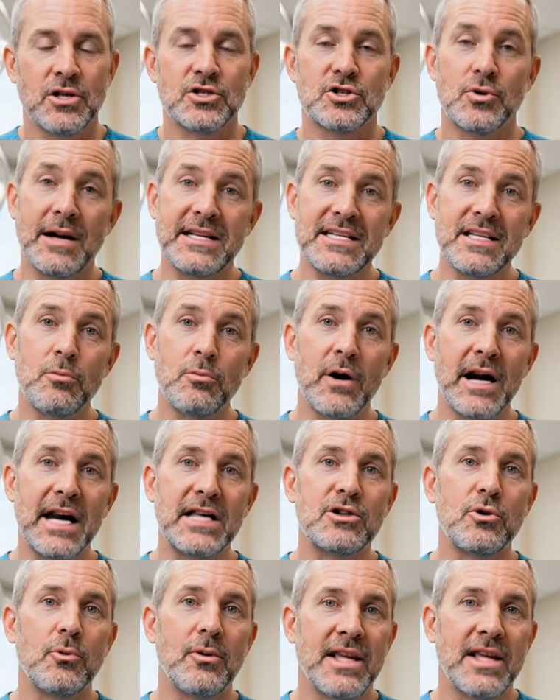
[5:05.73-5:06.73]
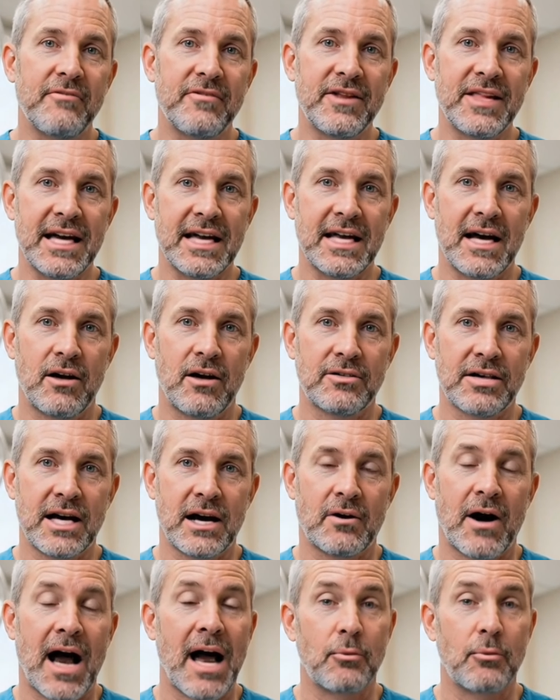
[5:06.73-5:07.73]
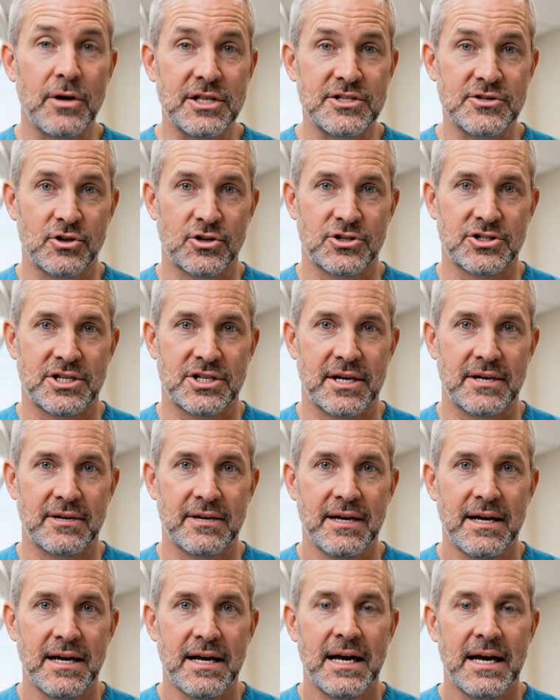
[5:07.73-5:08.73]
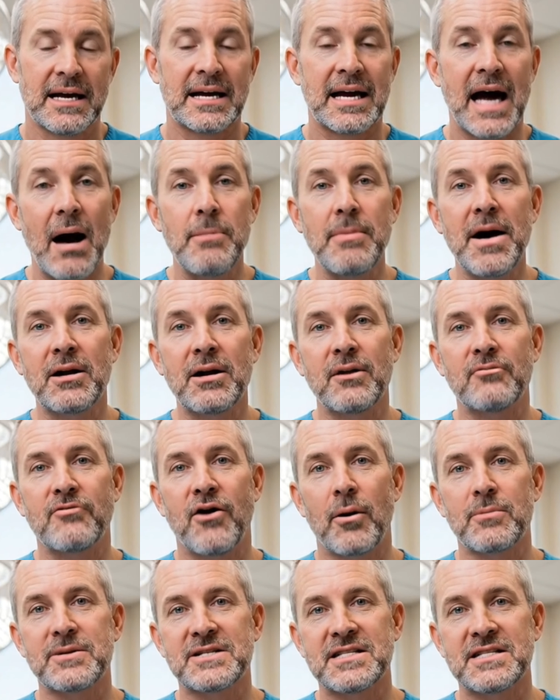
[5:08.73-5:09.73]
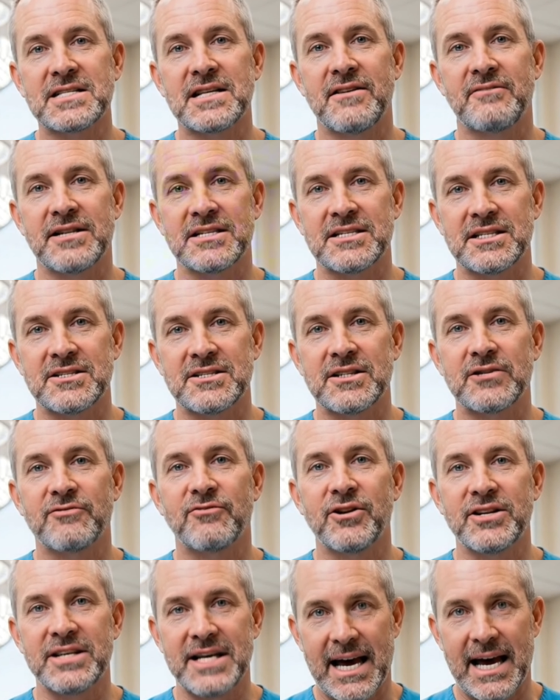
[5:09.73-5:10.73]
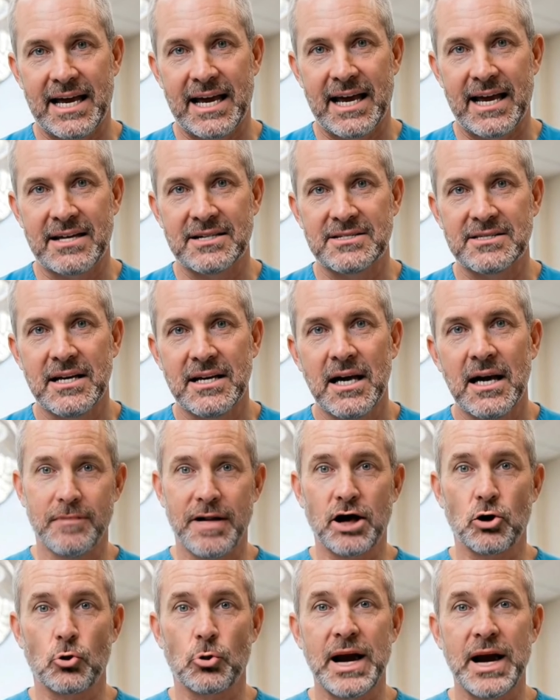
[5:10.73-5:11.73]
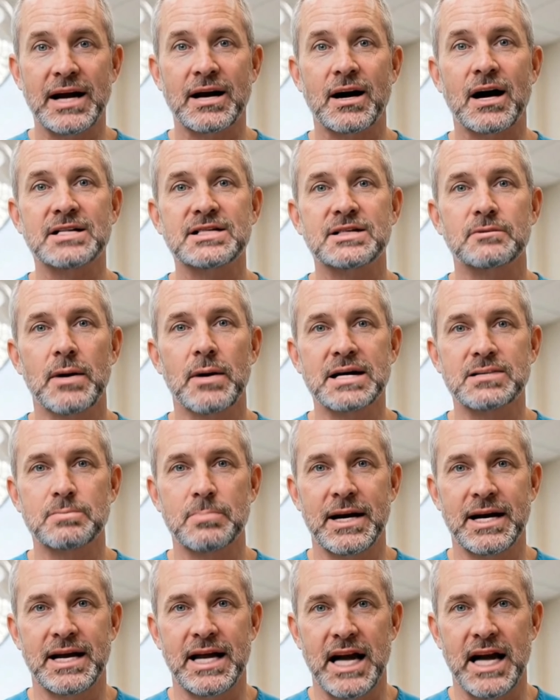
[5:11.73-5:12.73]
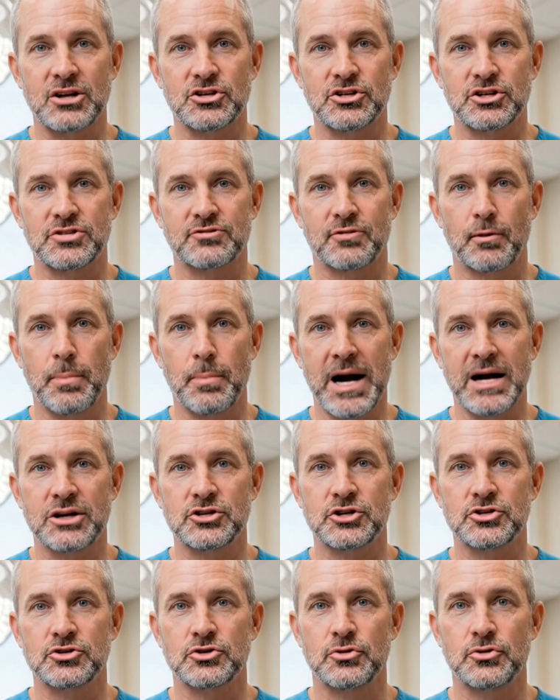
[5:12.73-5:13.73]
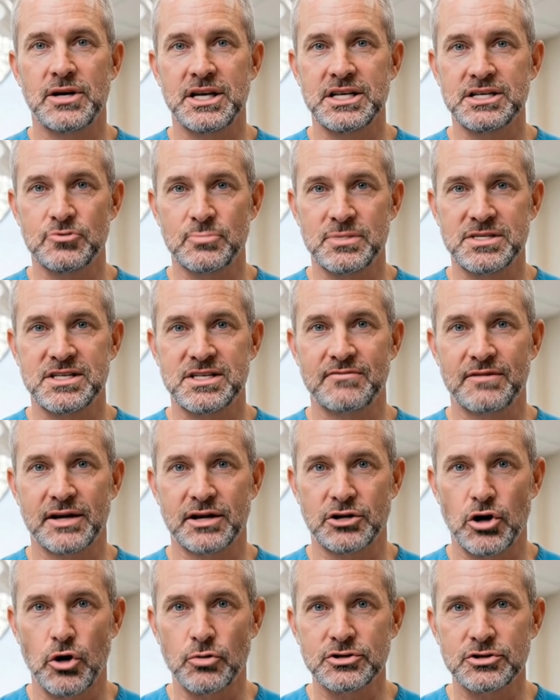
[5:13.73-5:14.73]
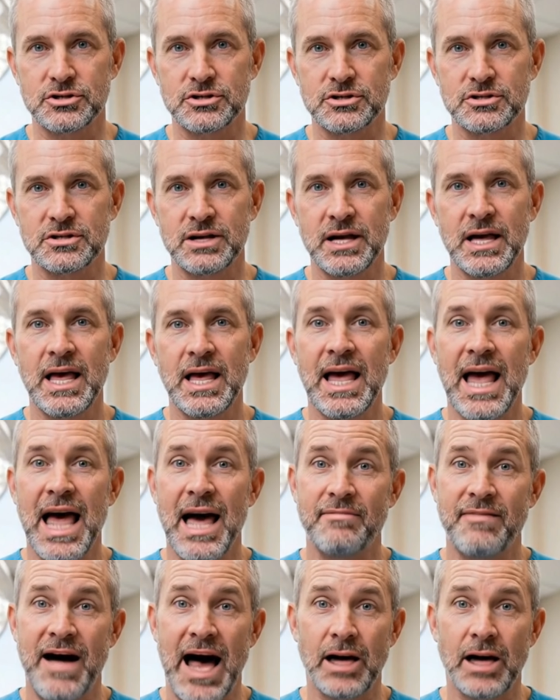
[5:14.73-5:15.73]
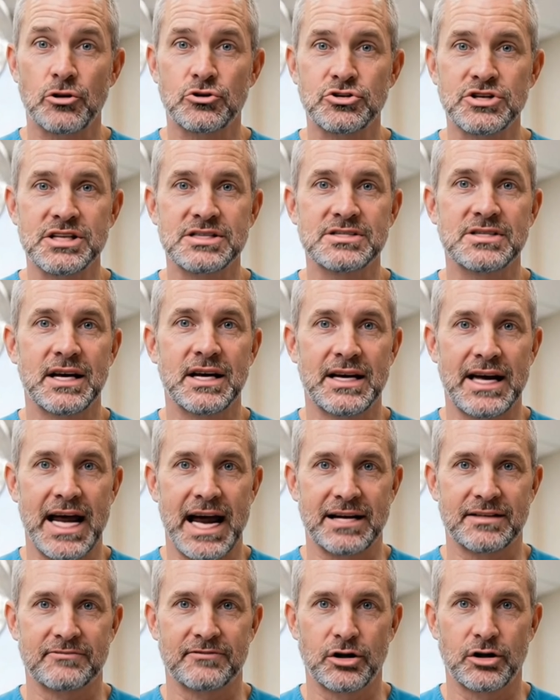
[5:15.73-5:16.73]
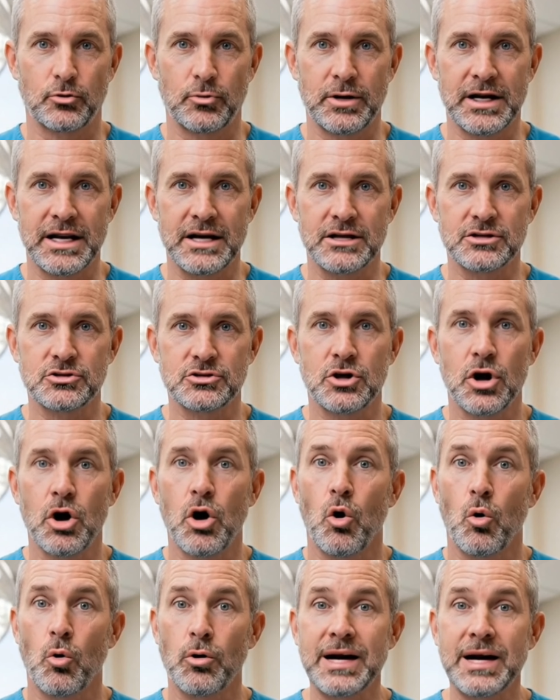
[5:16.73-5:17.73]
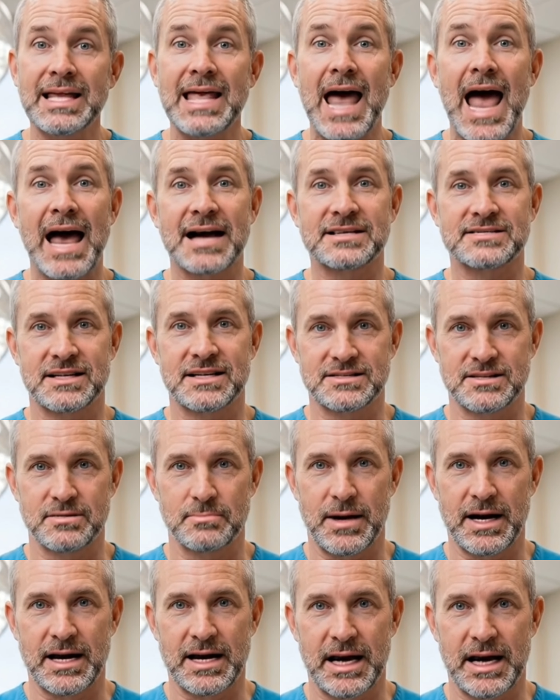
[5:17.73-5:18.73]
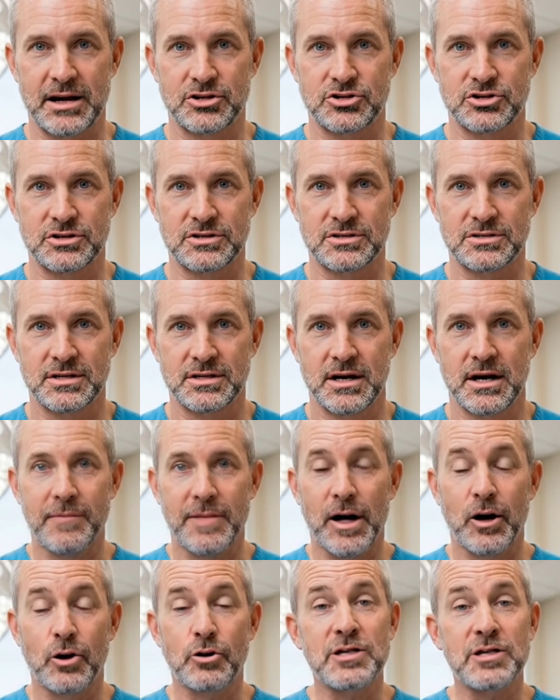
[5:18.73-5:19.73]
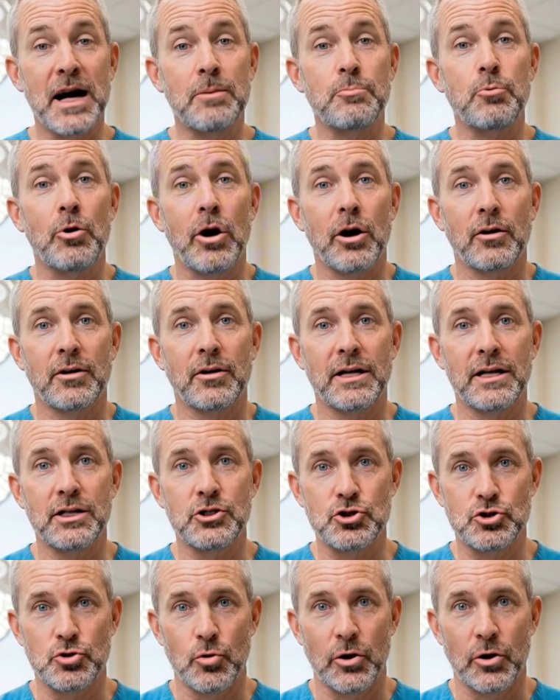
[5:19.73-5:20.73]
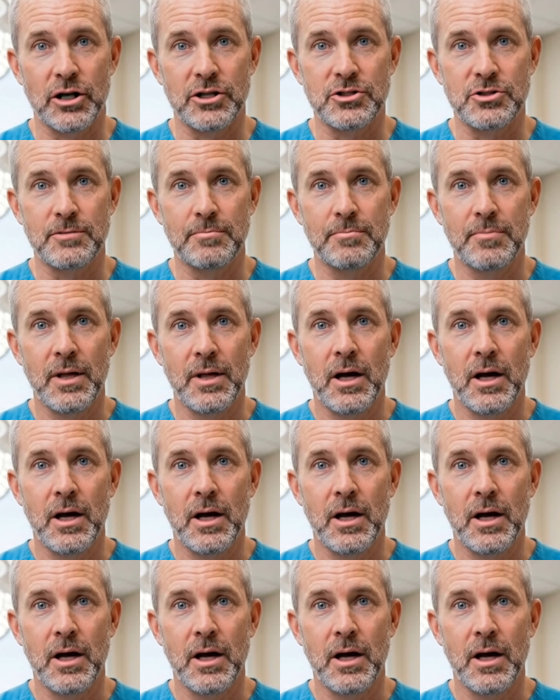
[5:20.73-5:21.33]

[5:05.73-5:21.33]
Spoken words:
So I did what I do with everything in healthcare. I researched it. Compounding pharmacies have existed for decades. They create customized medications for patients who need specific doses, have allergies to inactive ingredients, or need access to medications that are temporarily in shortage.